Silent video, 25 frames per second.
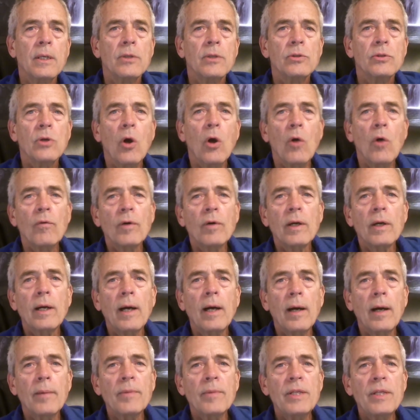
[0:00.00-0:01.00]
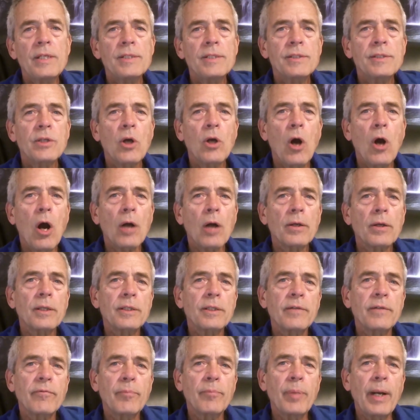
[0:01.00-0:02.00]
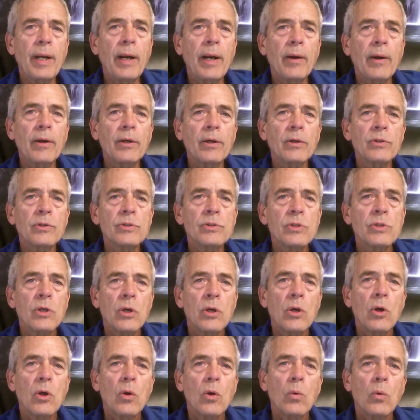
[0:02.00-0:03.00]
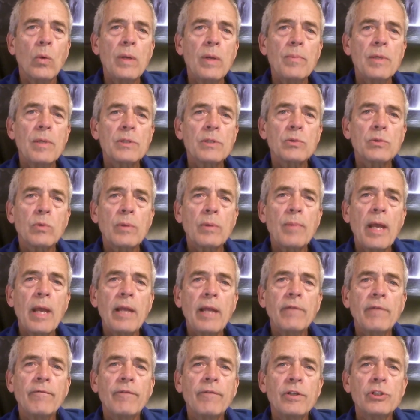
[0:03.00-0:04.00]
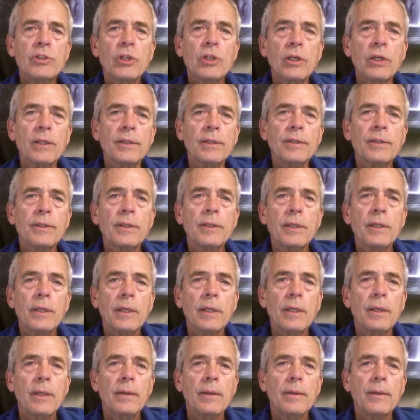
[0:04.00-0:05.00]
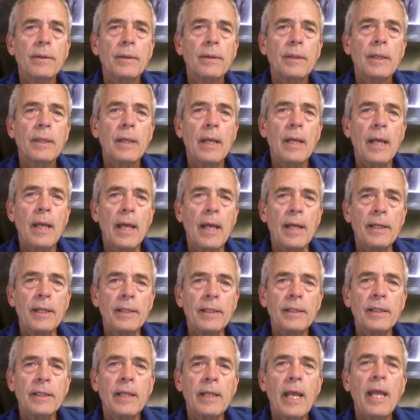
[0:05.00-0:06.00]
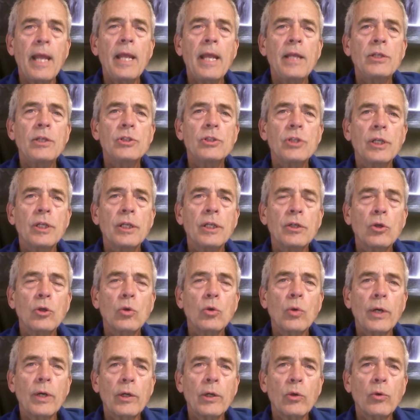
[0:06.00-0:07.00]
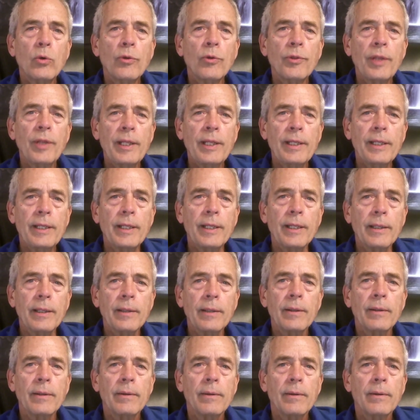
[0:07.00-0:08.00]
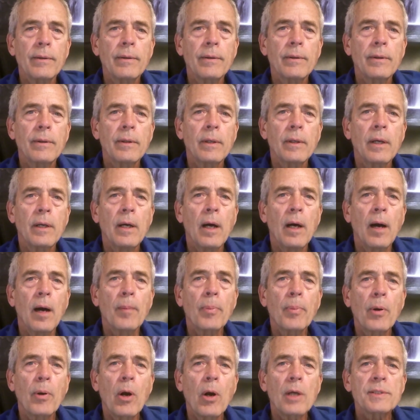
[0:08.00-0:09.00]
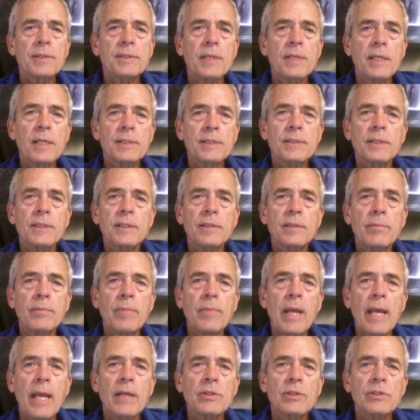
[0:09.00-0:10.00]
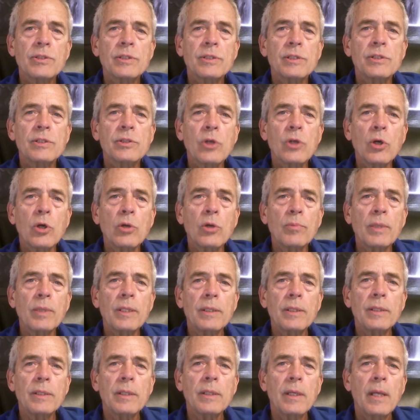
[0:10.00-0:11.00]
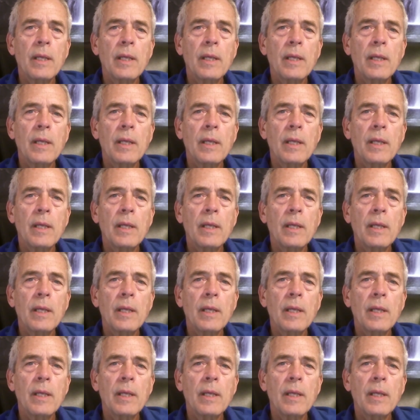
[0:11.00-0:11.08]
To overcome these cognitive barriers, we must remain vigilant and engage in critical thinking, a process that demands discernment